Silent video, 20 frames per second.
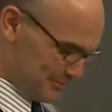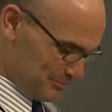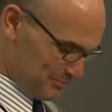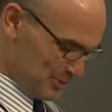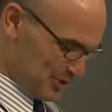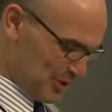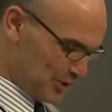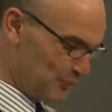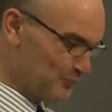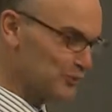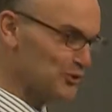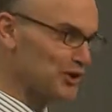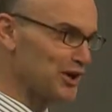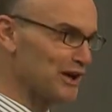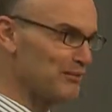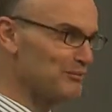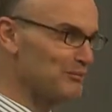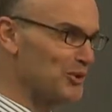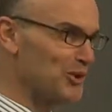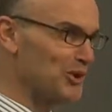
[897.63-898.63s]
but hopefully you
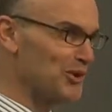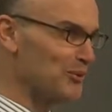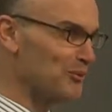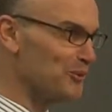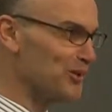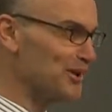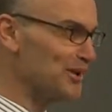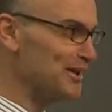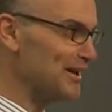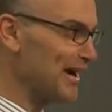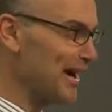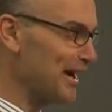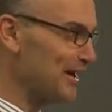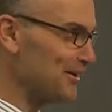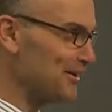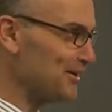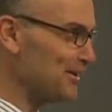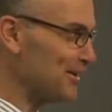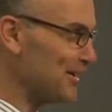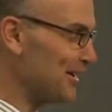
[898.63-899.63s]
have more than one dot
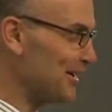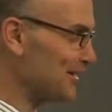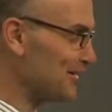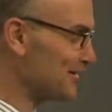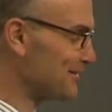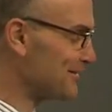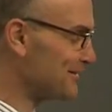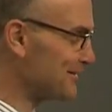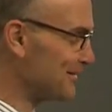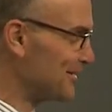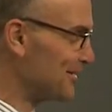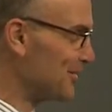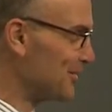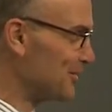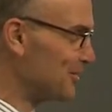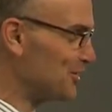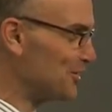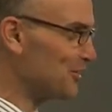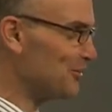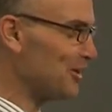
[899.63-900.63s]
on there. You know,
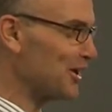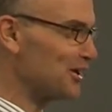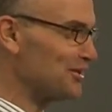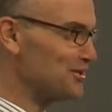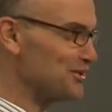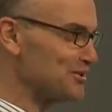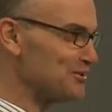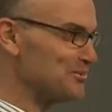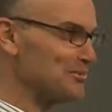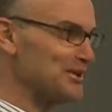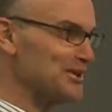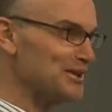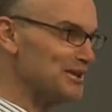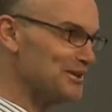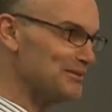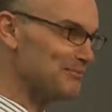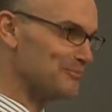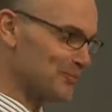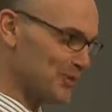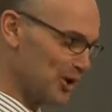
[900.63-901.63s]
you don't want to just
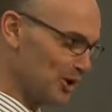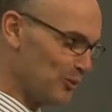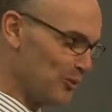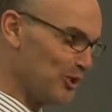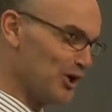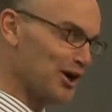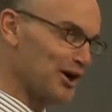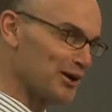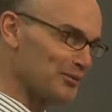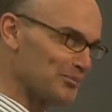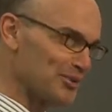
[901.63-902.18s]
be a water